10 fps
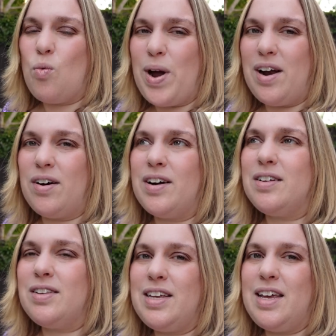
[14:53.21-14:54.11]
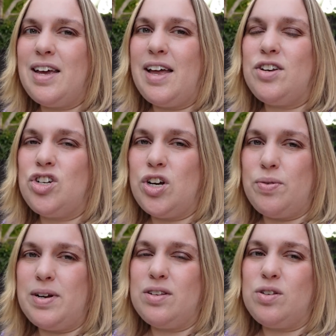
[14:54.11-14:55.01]
where Lee and
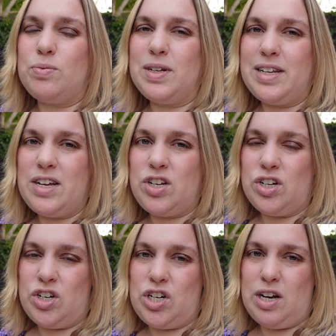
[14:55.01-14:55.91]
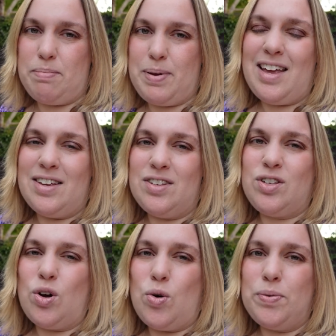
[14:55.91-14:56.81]
Jonah's relationship
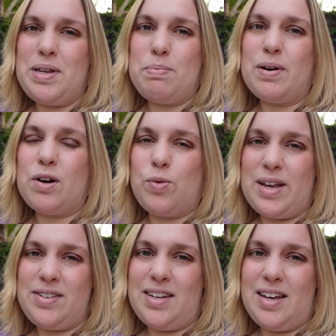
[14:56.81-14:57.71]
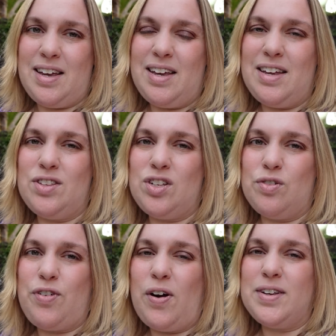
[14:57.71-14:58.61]
is only progressing
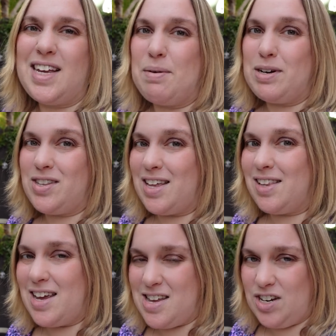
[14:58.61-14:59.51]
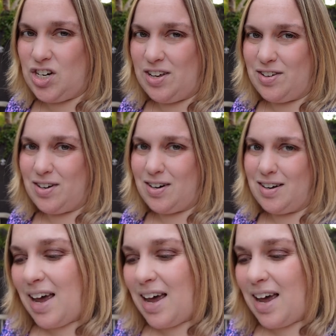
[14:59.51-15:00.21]
insofar as how much they like each other.